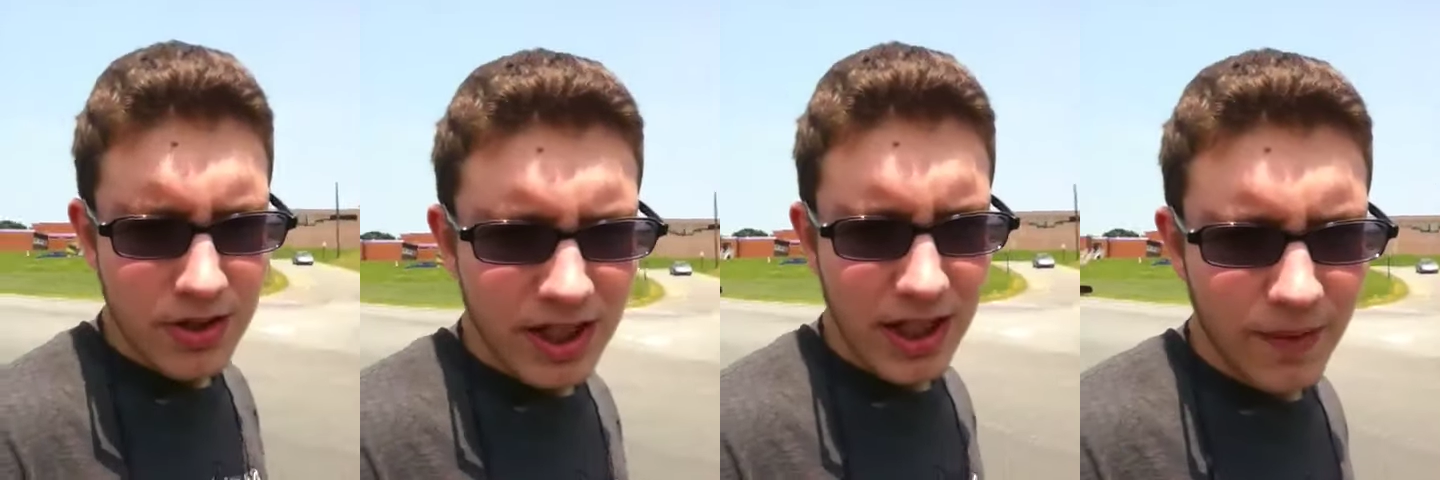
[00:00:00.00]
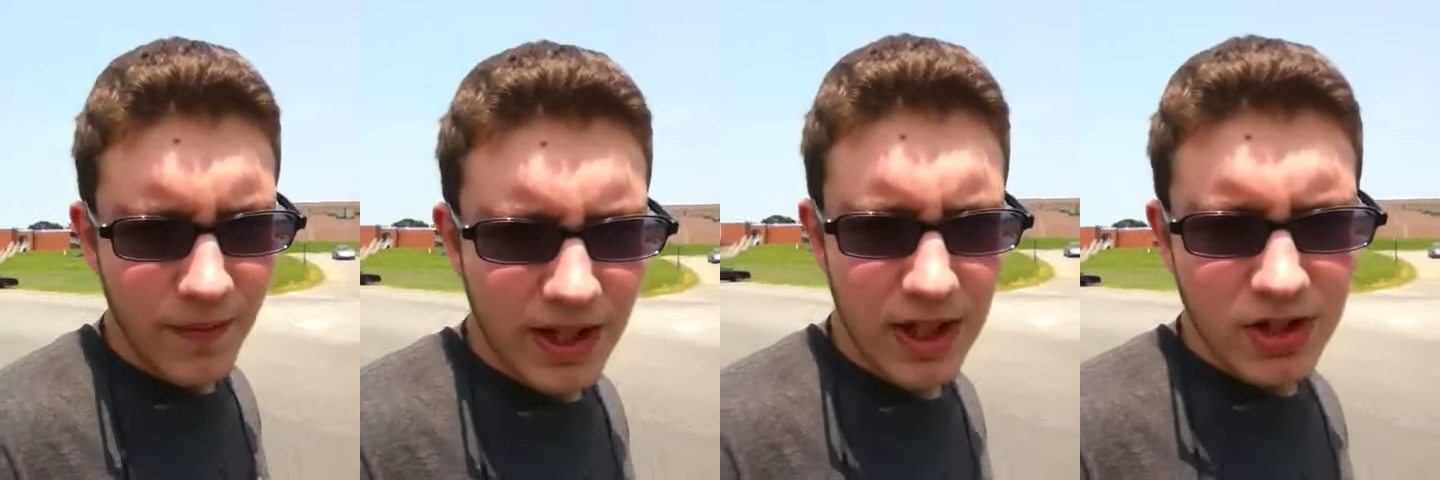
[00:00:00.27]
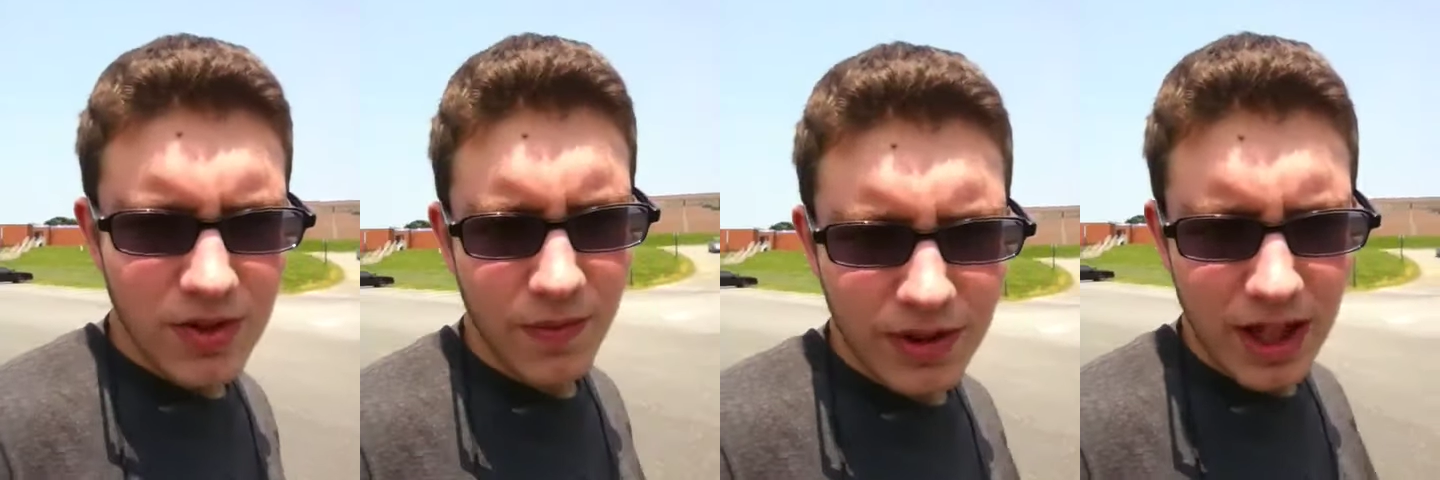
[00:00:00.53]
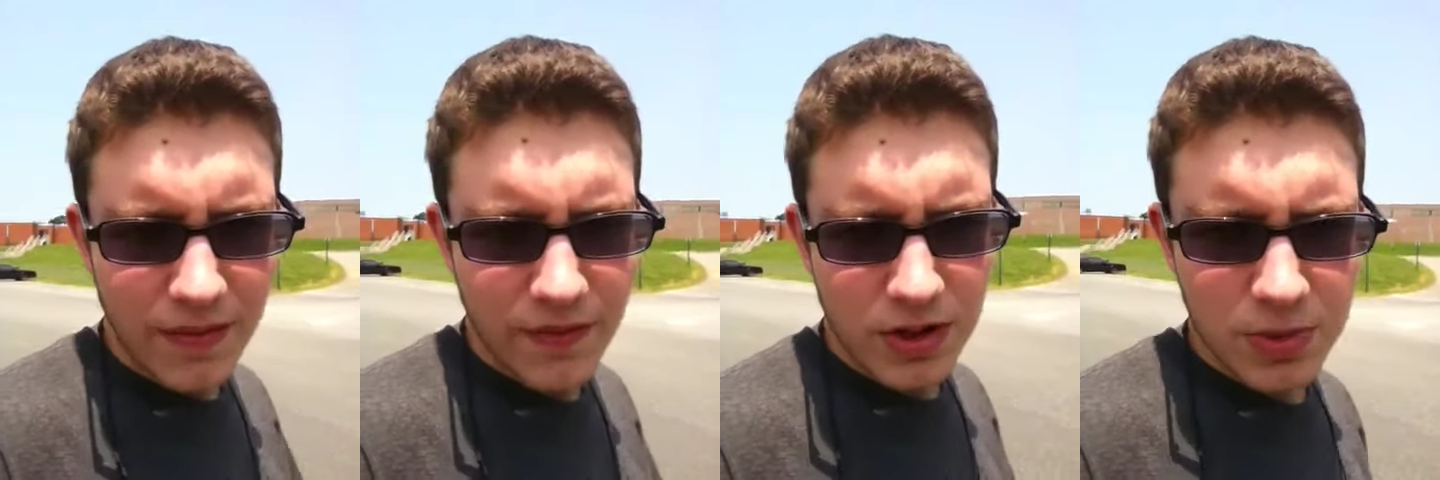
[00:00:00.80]
take advantage of
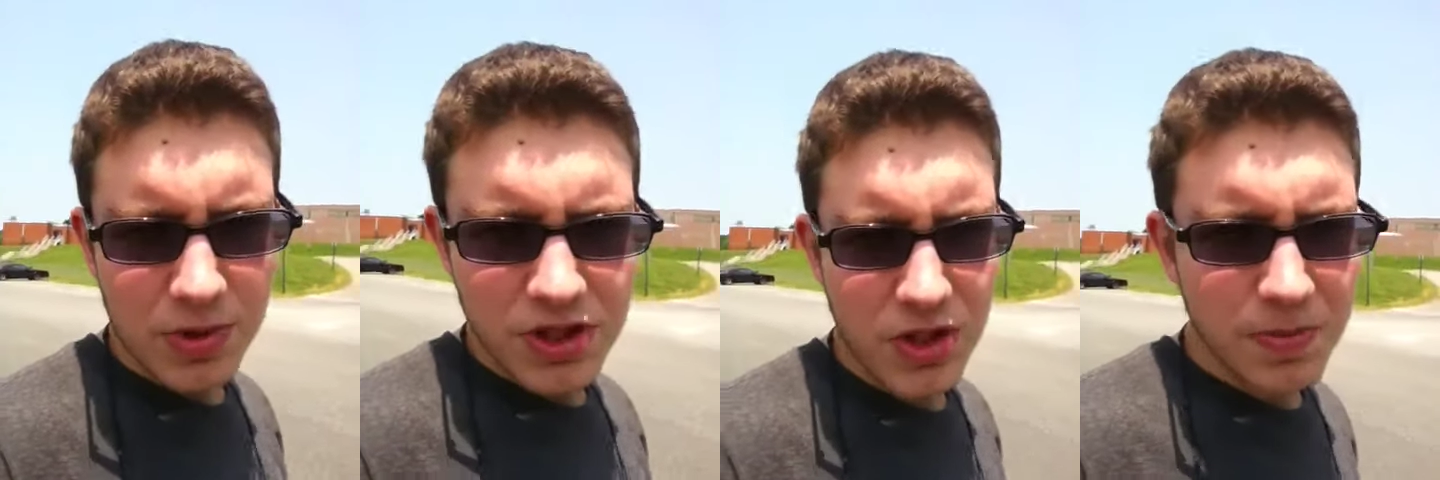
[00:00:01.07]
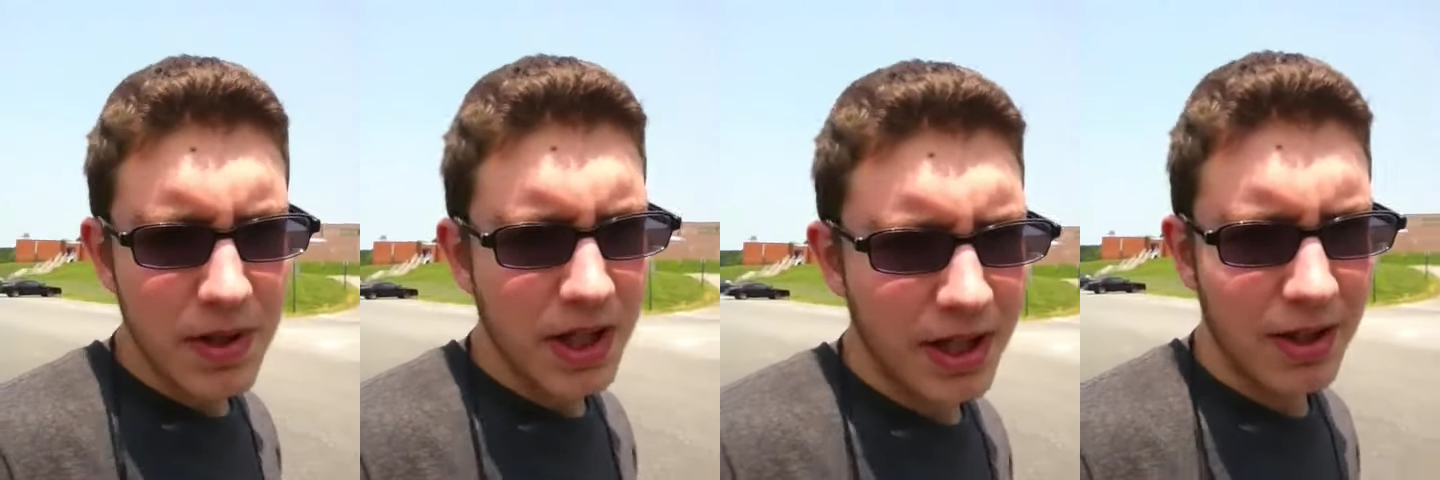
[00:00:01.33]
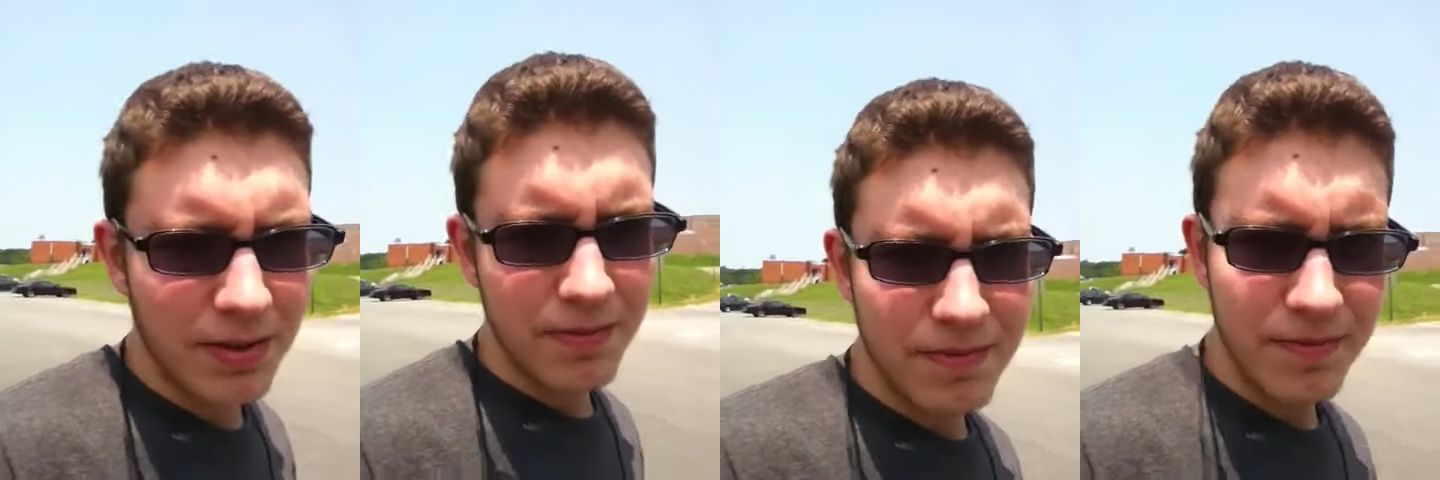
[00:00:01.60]
life as we speak.